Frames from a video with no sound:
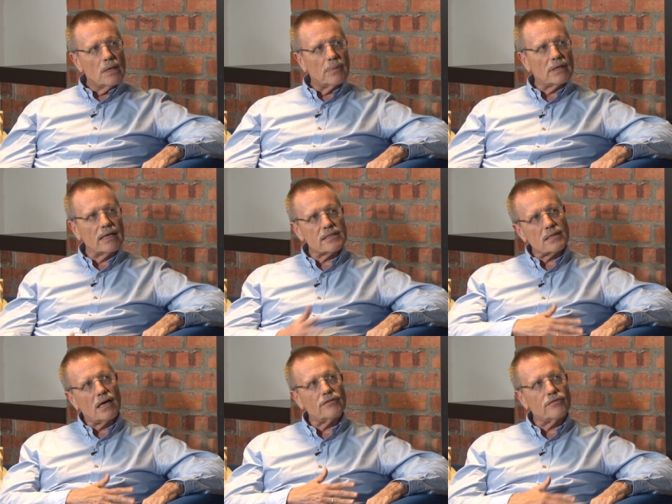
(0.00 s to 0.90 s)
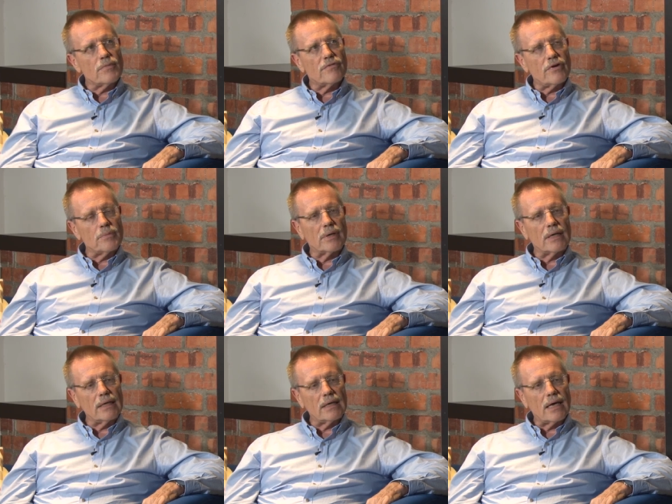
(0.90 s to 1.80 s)
But let's start from the very
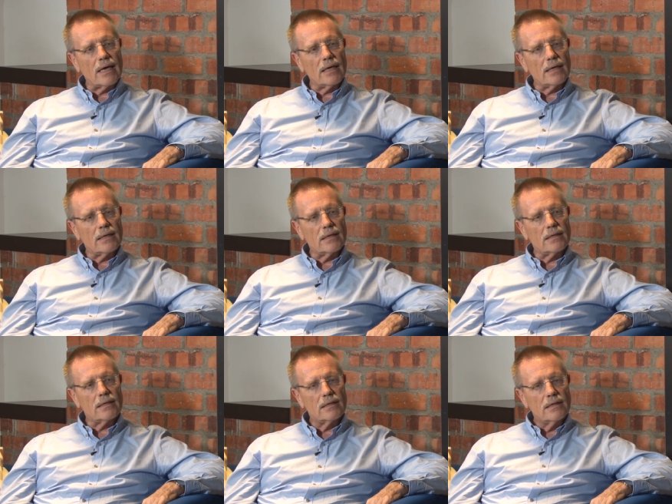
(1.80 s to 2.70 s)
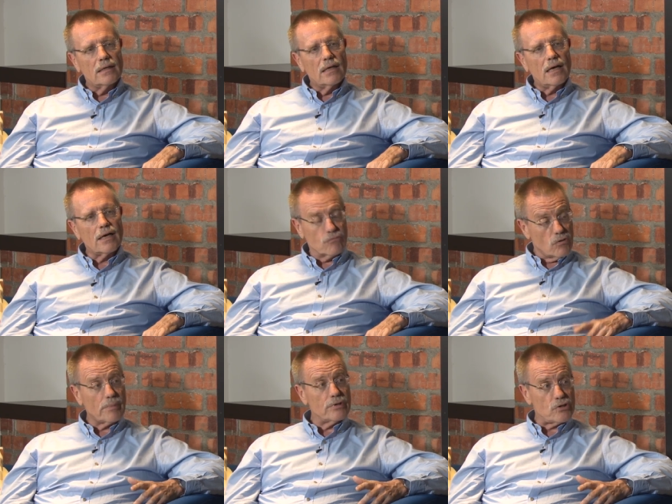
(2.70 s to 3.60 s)
beginning. I grew
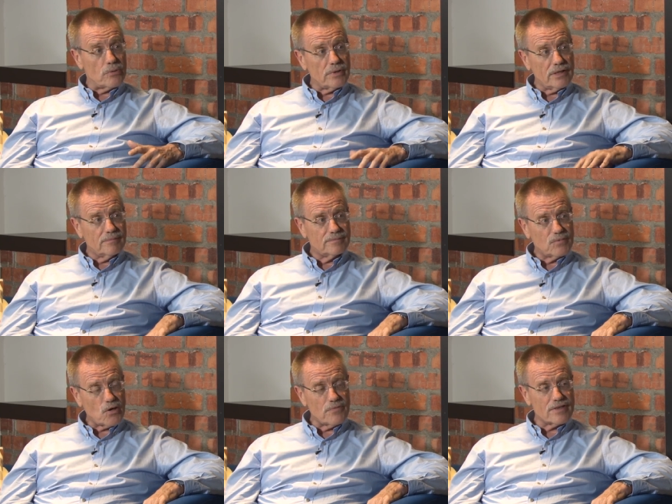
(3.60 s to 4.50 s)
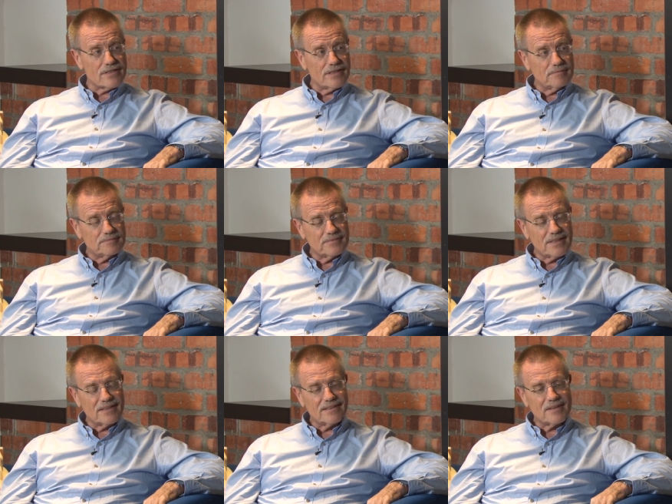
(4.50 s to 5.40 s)
up in Germany, obviously.
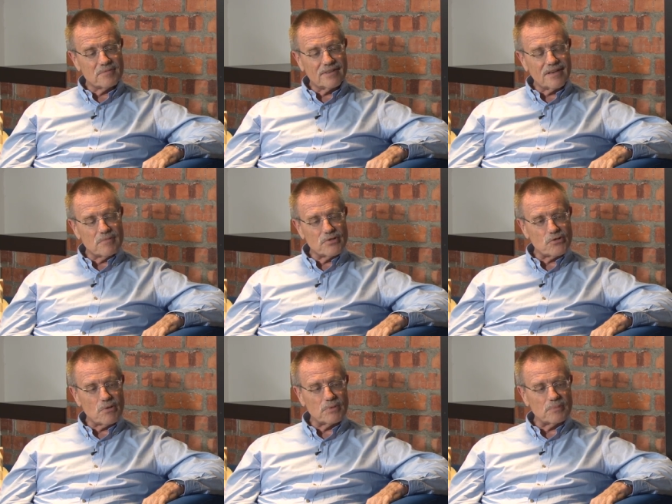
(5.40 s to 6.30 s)
I'm a German